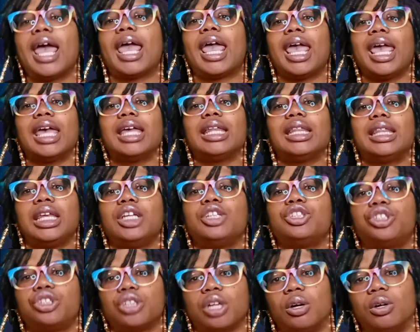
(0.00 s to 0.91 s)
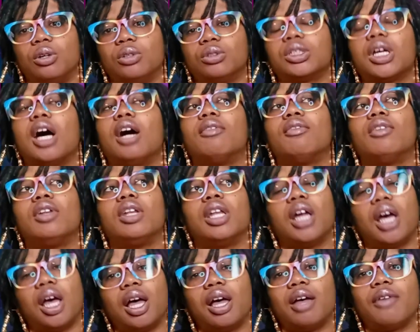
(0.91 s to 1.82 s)
in these shows of
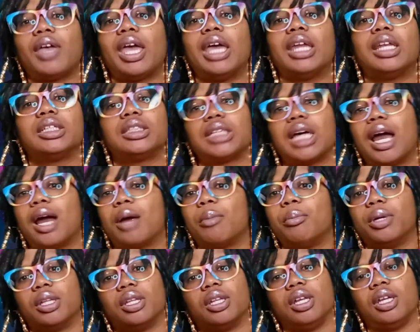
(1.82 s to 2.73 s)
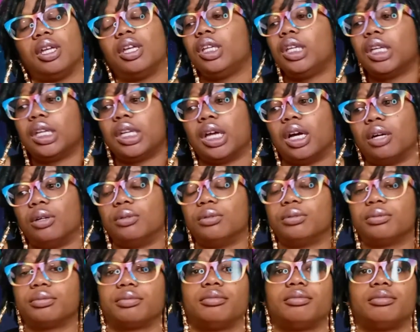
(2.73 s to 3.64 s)
love and desirability. You
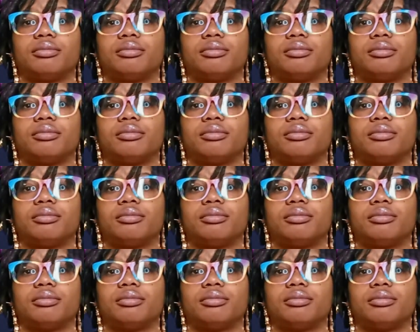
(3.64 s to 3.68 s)
don't.